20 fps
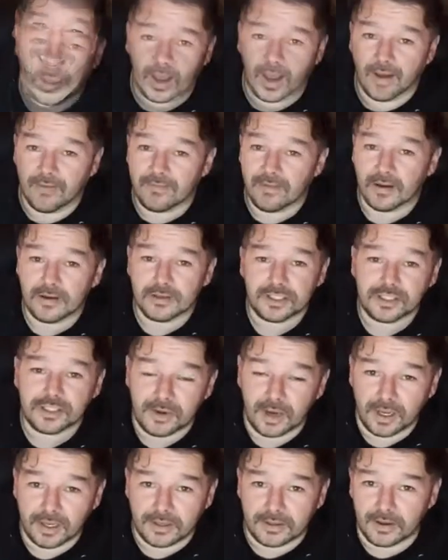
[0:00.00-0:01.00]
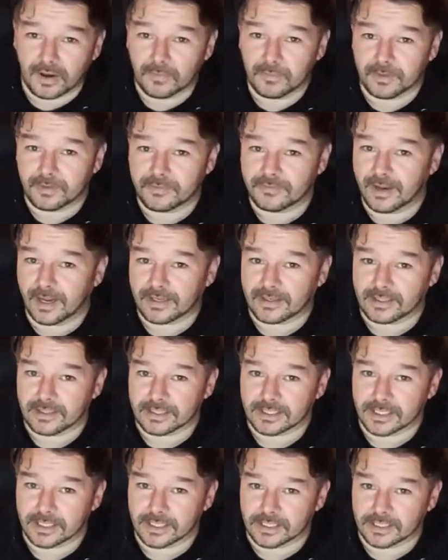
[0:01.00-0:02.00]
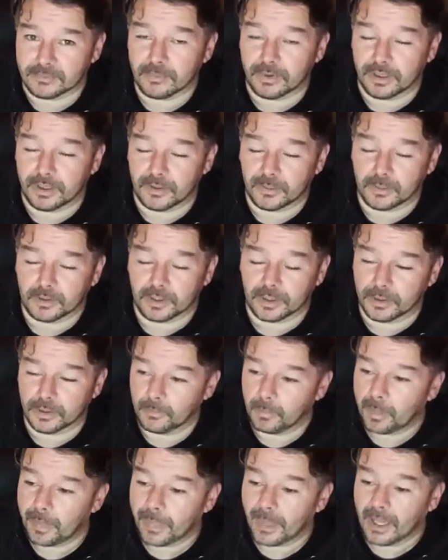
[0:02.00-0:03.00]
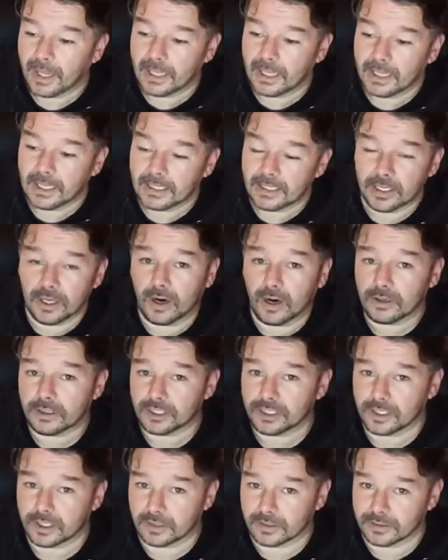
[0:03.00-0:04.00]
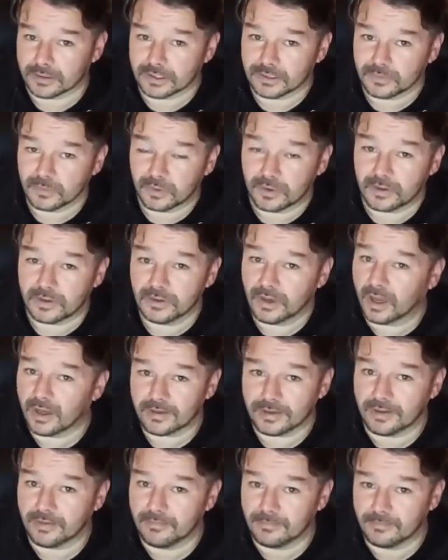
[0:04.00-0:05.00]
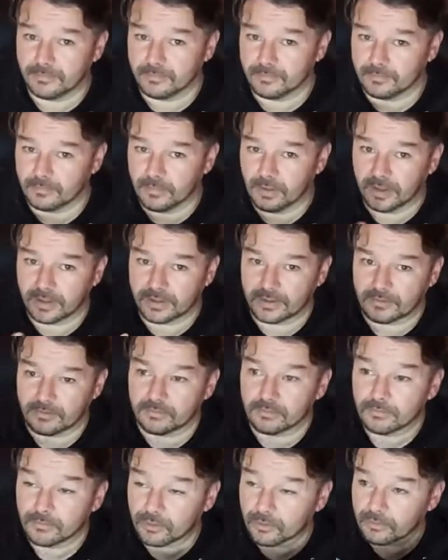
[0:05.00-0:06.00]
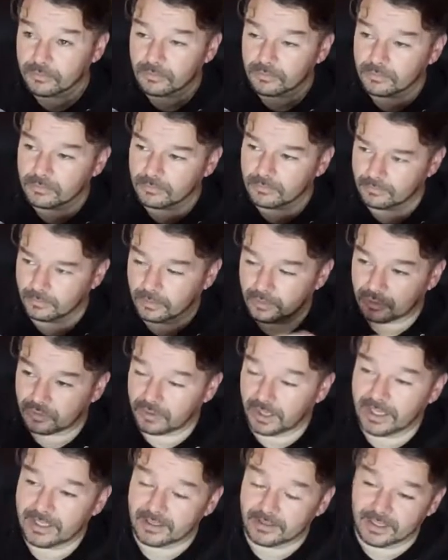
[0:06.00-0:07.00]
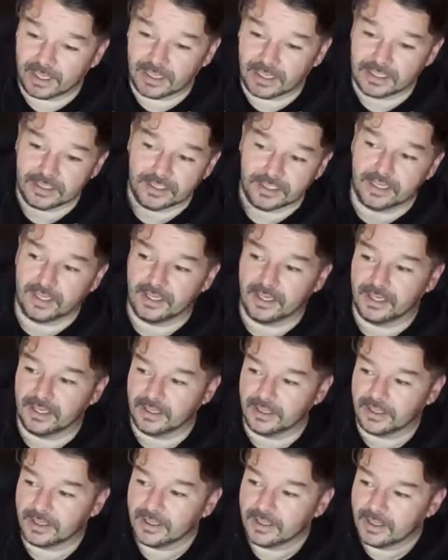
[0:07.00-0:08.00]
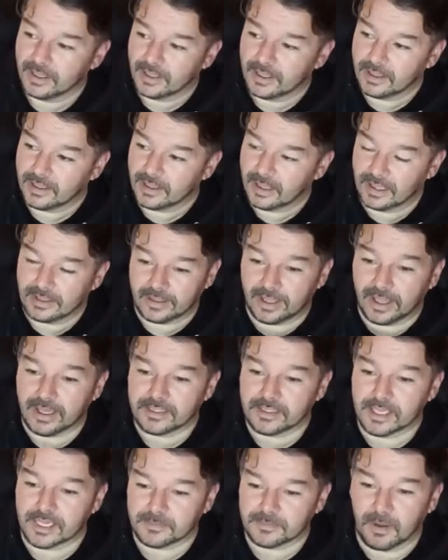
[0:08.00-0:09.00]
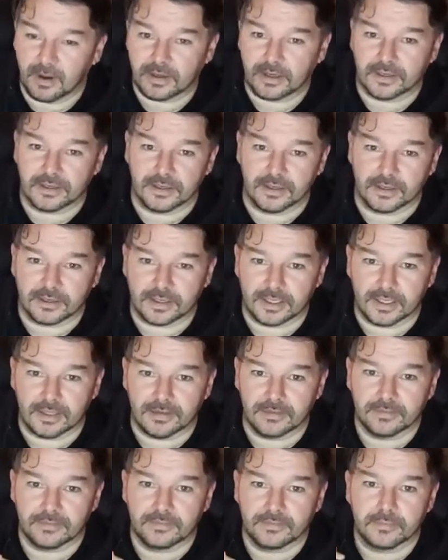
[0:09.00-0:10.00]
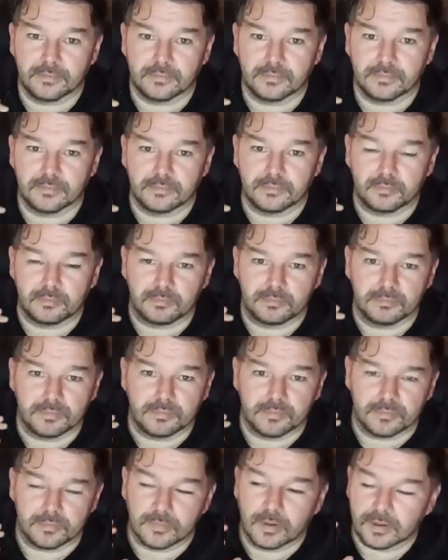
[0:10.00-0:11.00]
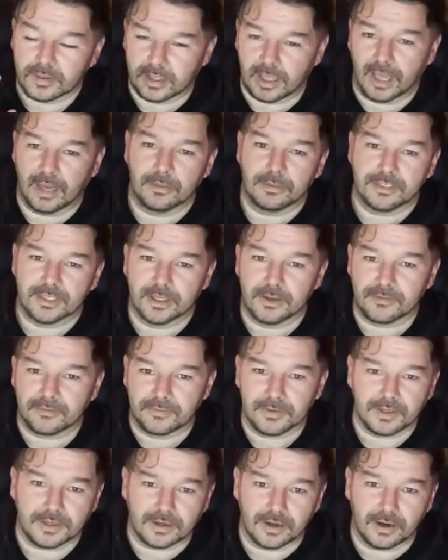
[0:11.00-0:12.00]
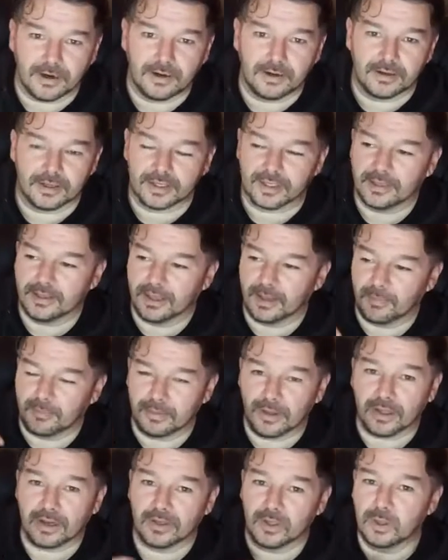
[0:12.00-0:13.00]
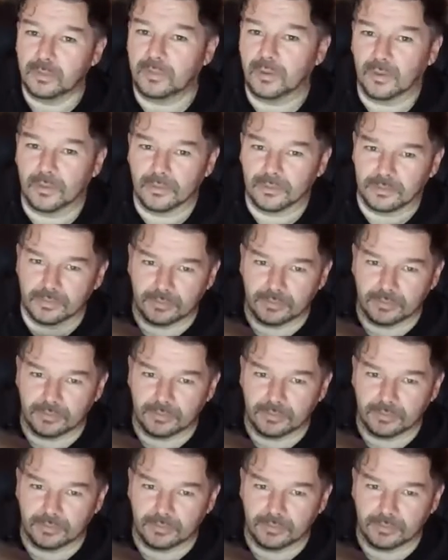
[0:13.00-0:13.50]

I've lost track of what fact this is, but here we go. The heart shards were not in like created as a uh, a Deus Ex Machina kind of get out of jail free card, like a, a plot loophole